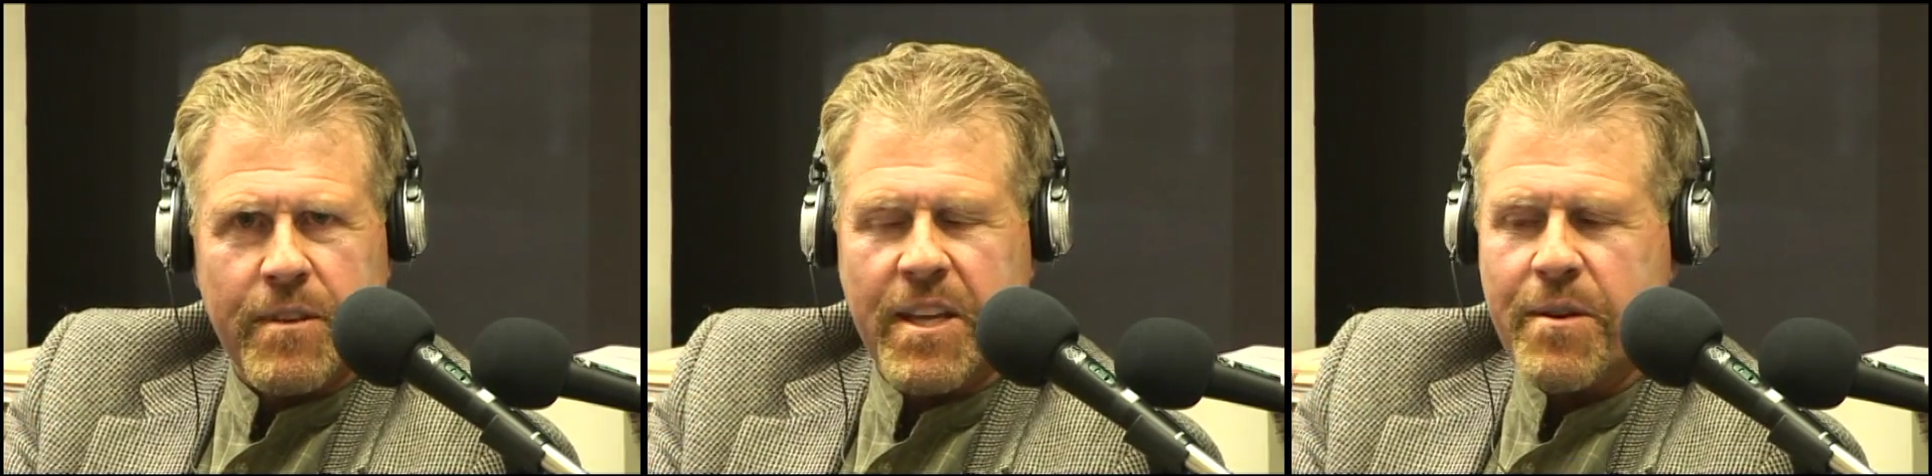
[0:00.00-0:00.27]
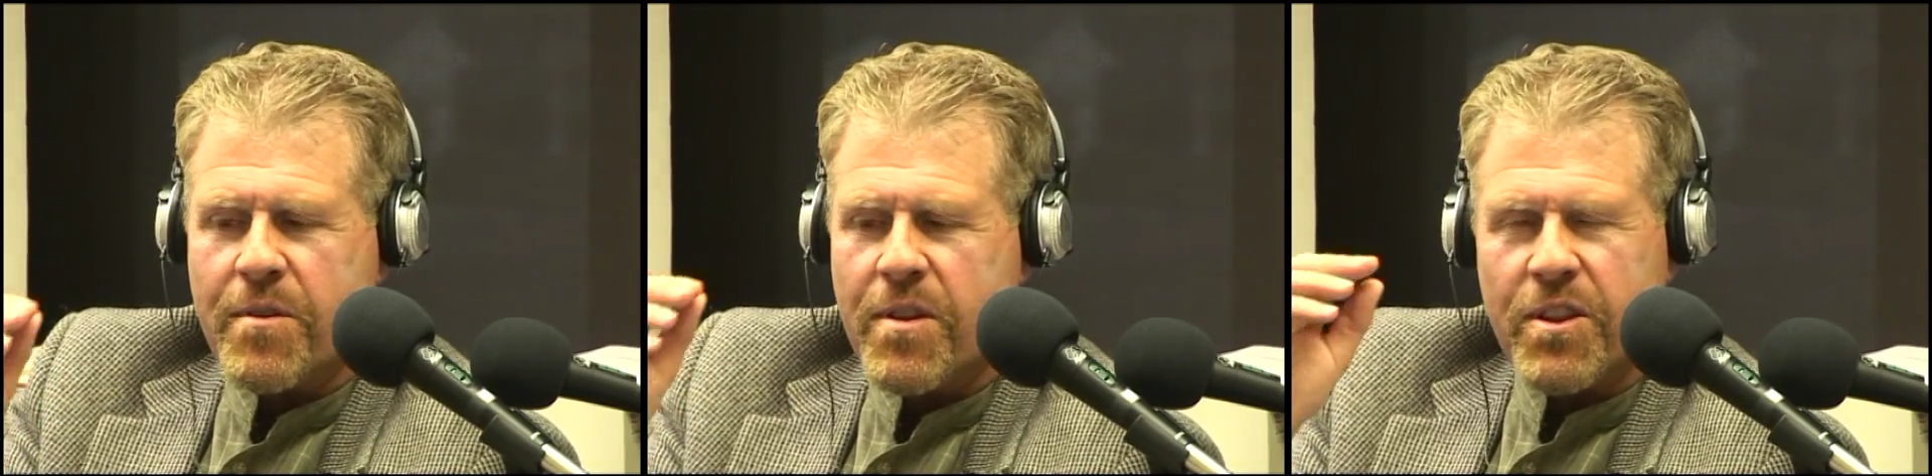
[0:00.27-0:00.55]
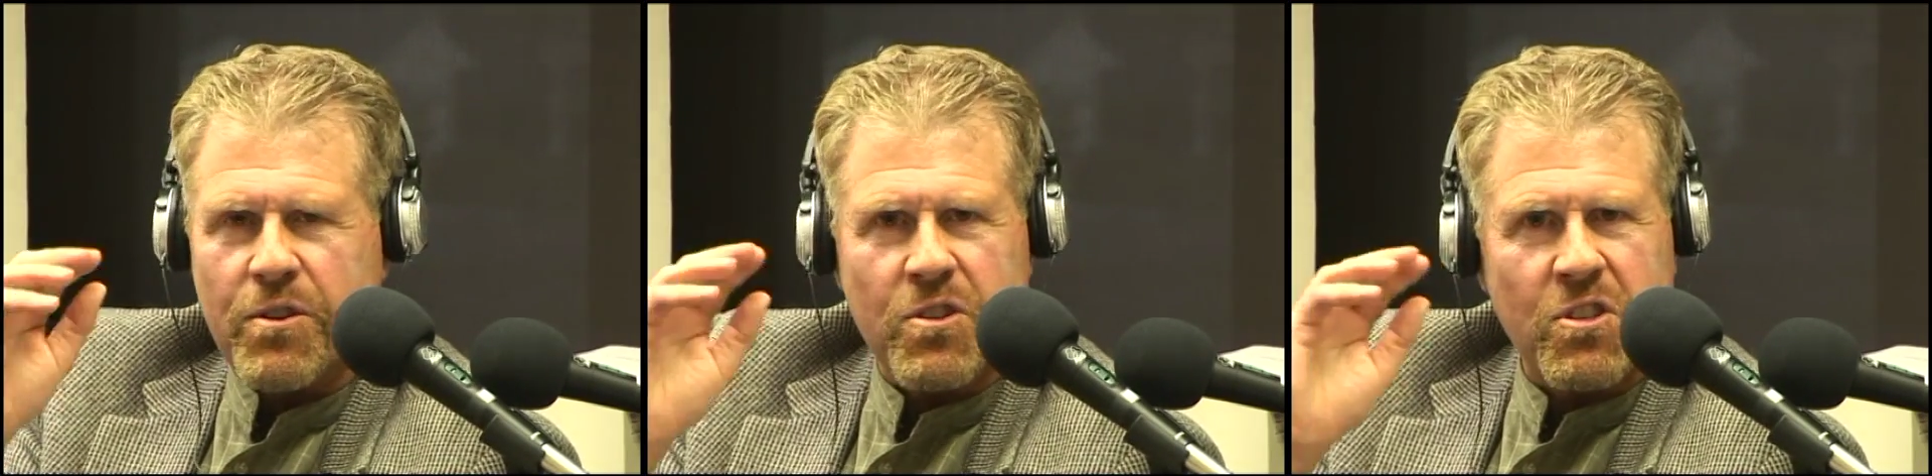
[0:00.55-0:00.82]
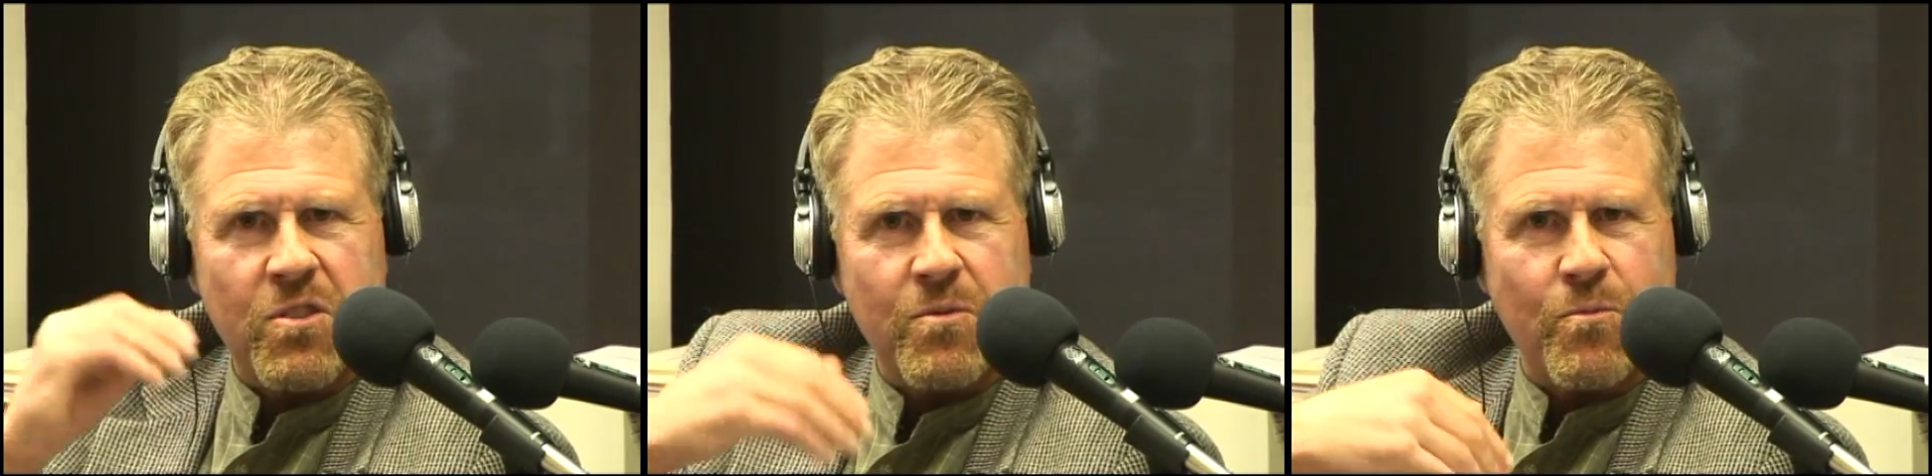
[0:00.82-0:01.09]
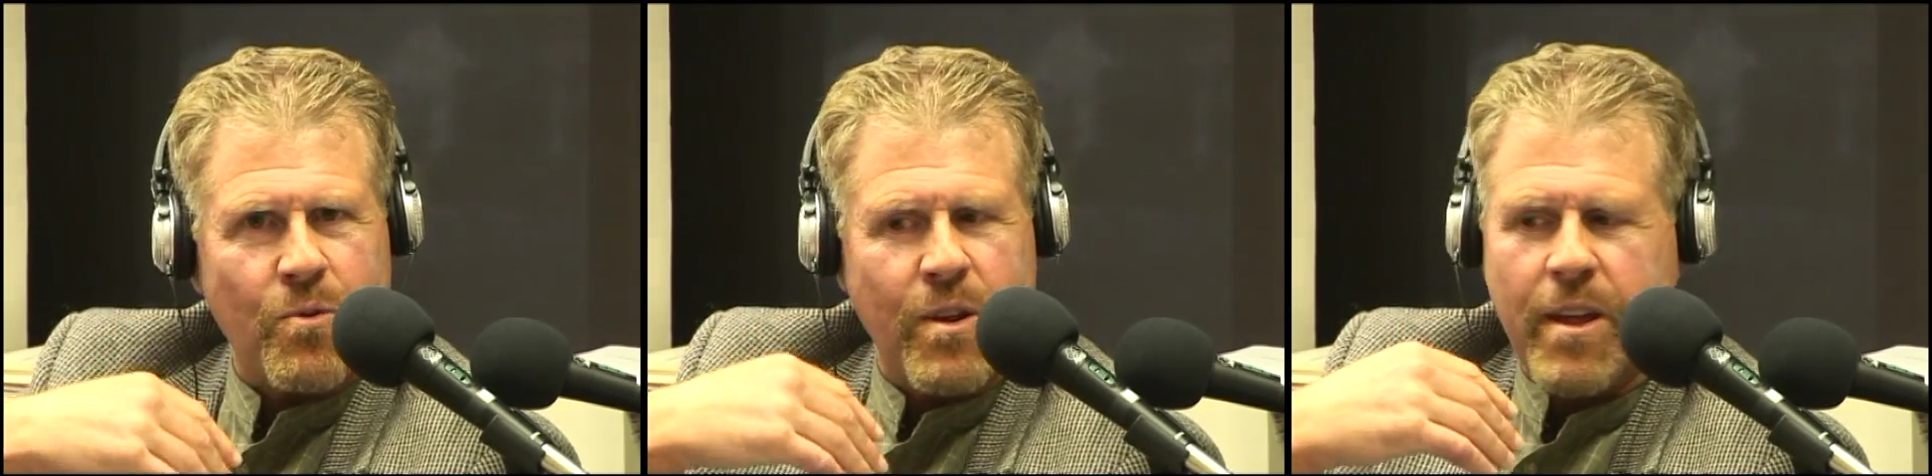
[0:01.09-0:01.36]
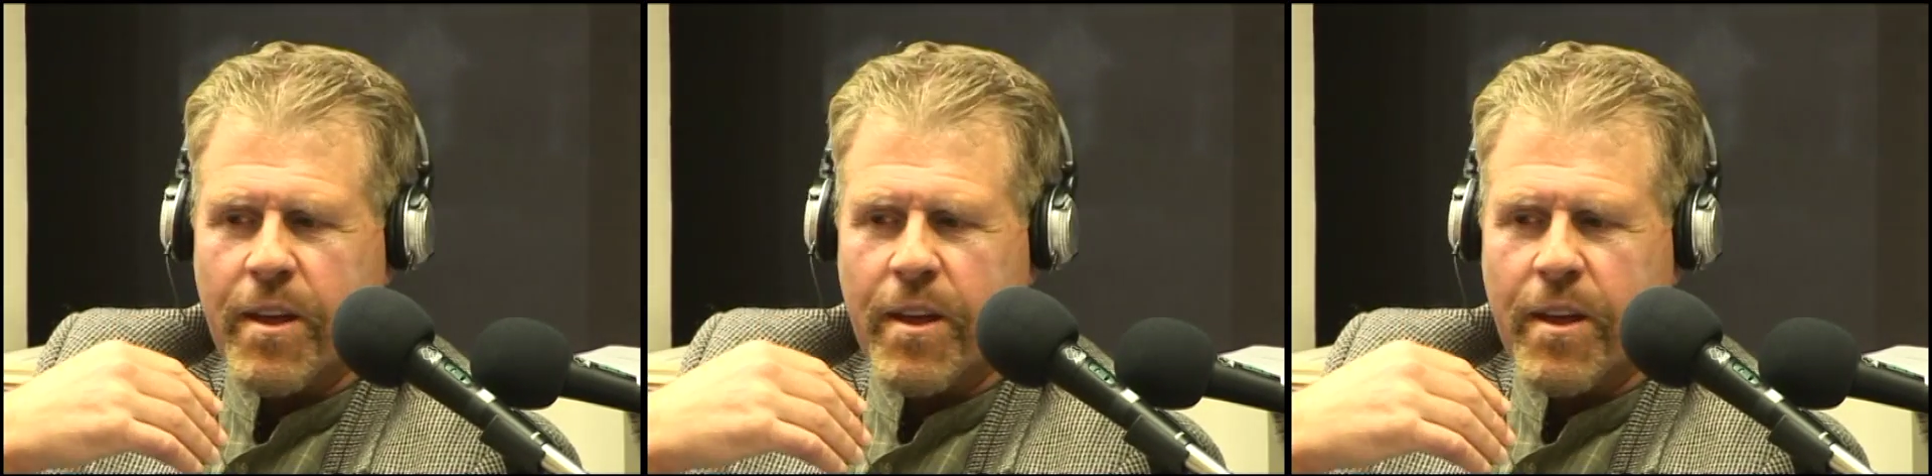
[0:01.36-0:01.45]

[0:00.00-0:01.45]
that there's